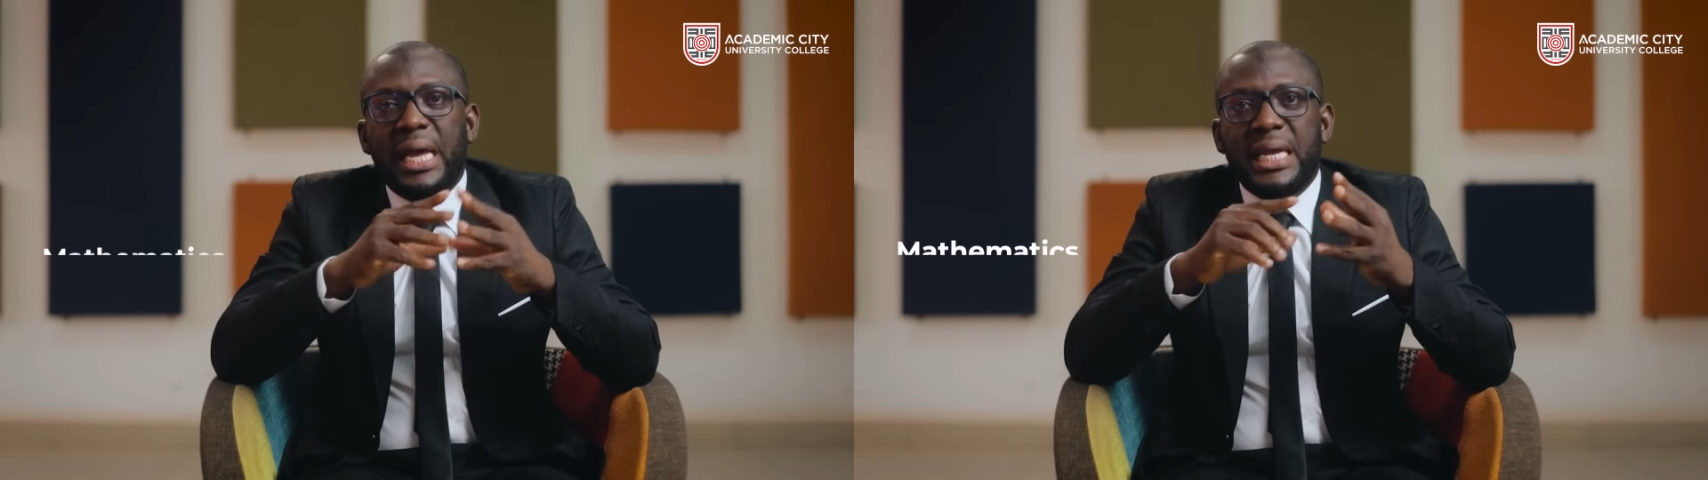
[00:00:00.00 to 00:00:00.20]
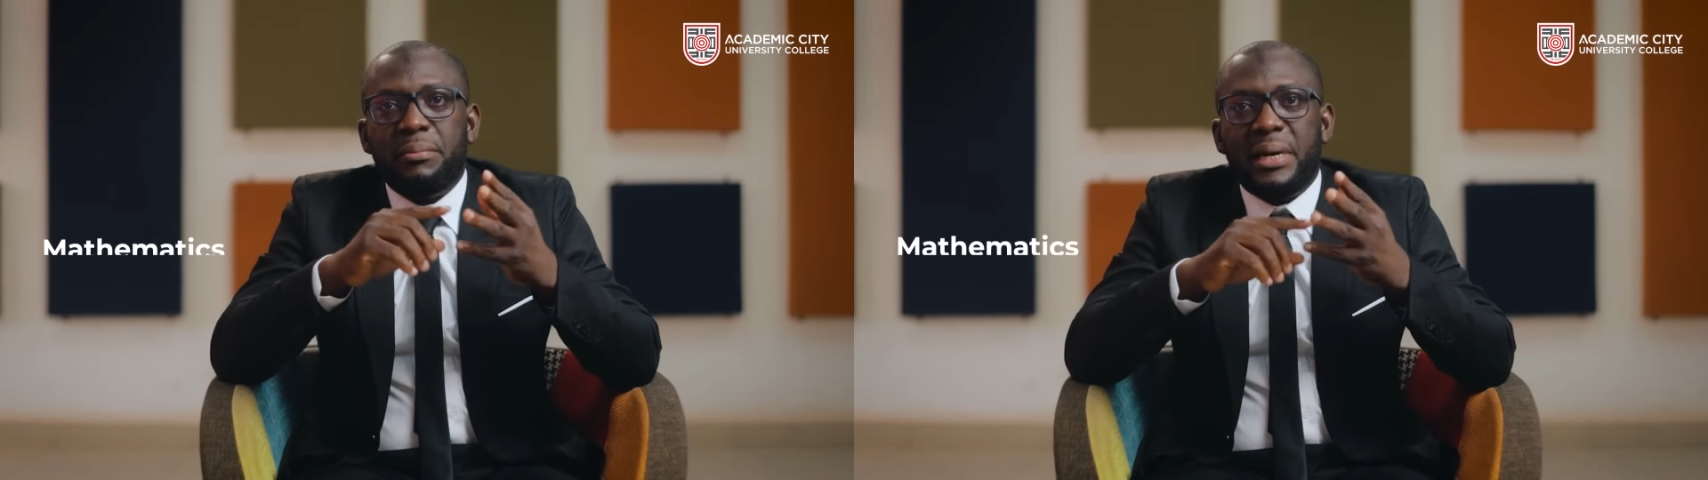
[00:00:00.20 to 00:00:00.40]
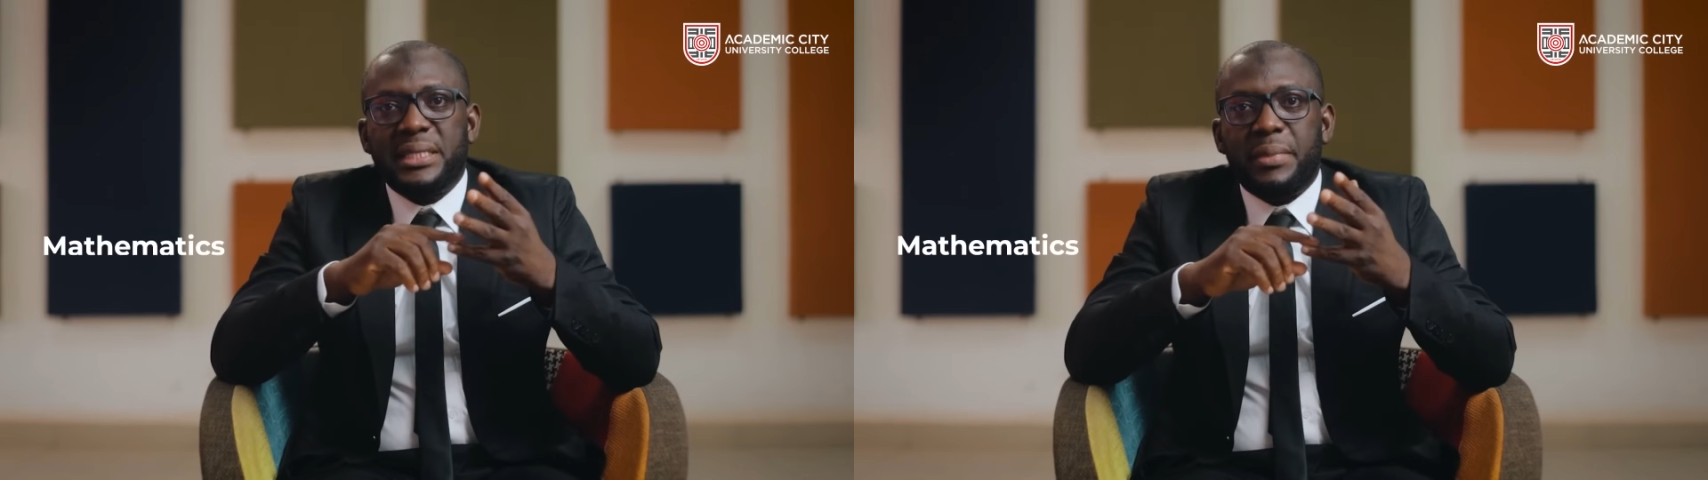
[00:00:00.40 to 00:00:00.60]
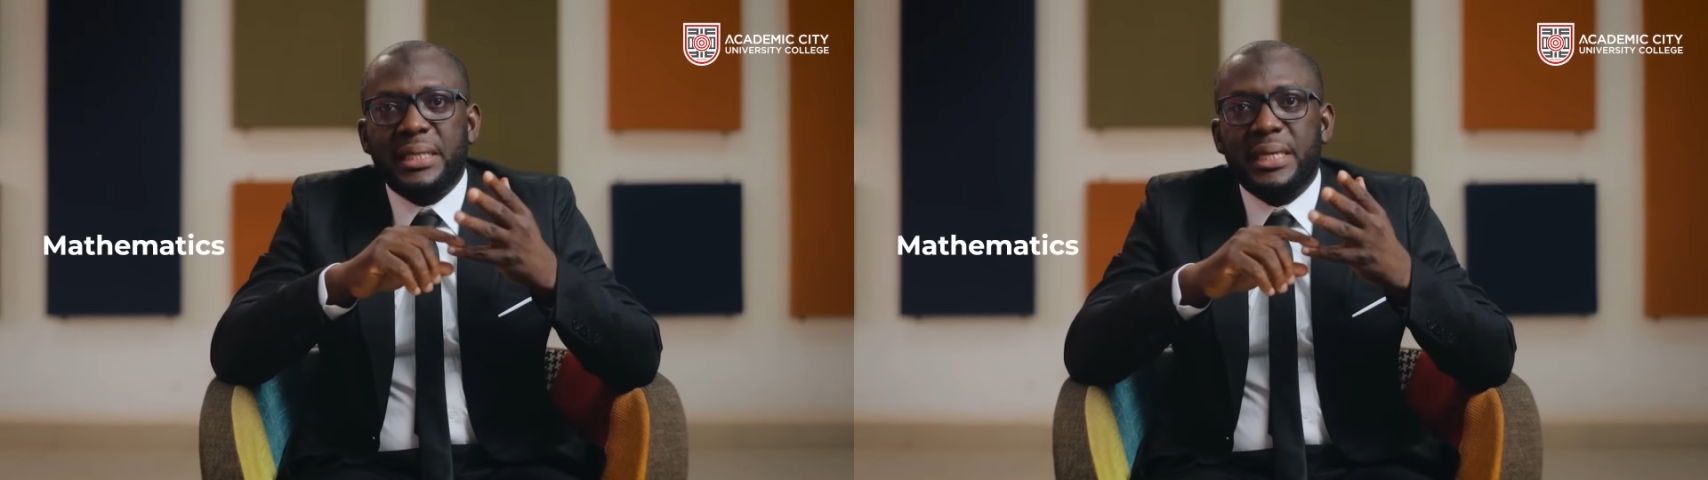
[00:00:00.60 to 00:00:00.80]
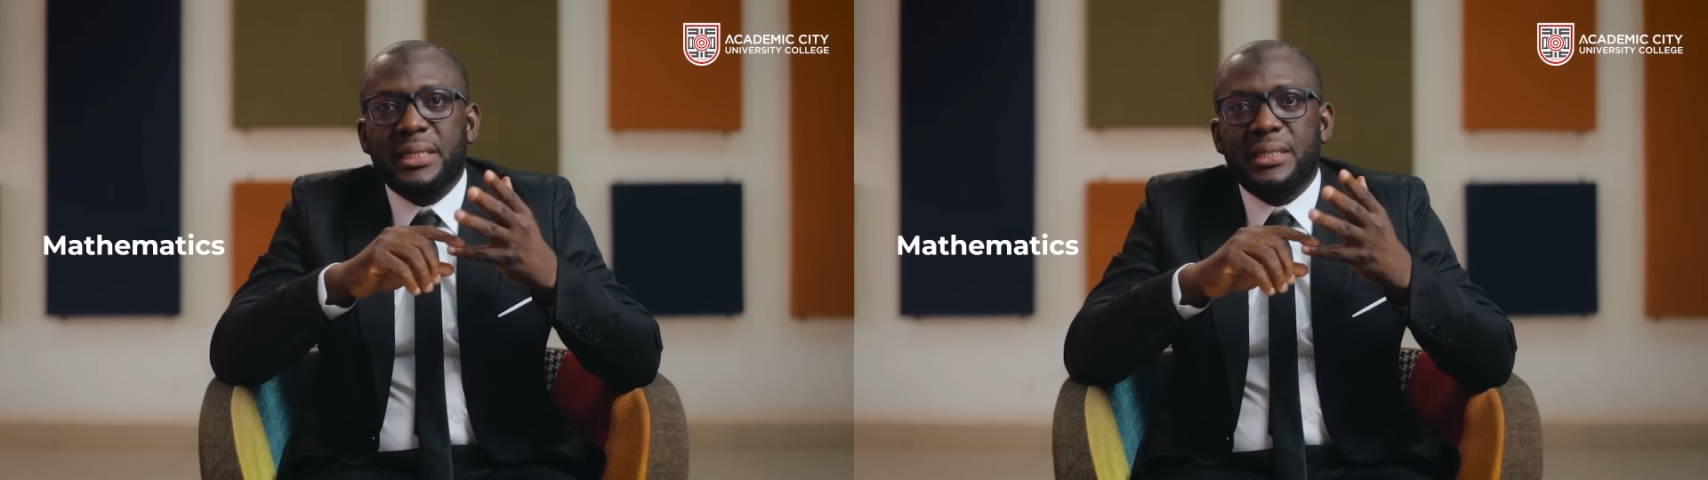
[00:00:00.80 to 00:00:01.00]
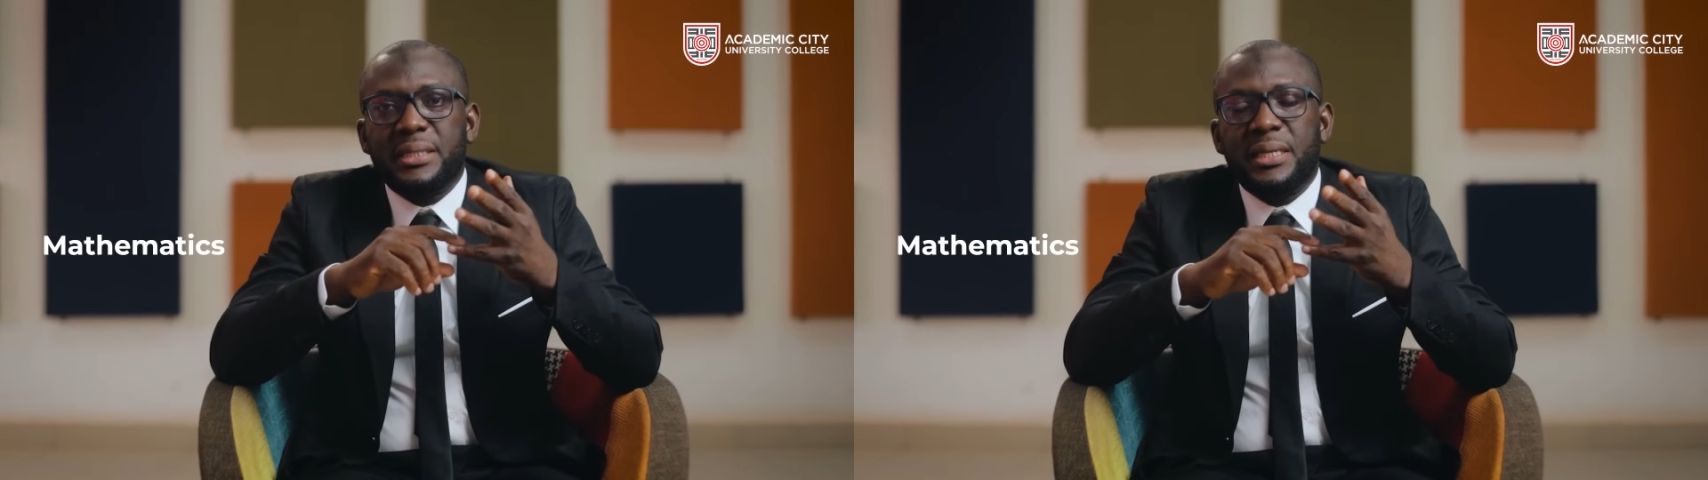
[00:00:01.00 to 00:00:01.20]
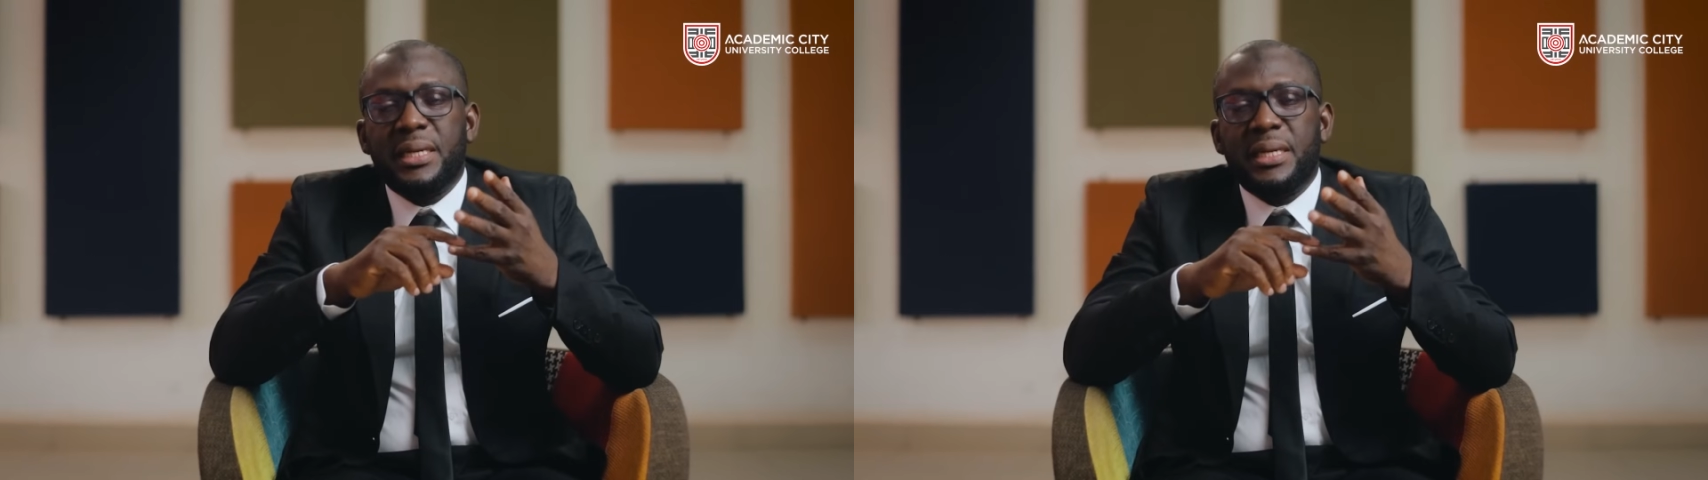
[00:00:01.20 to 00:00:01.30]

in mathematics,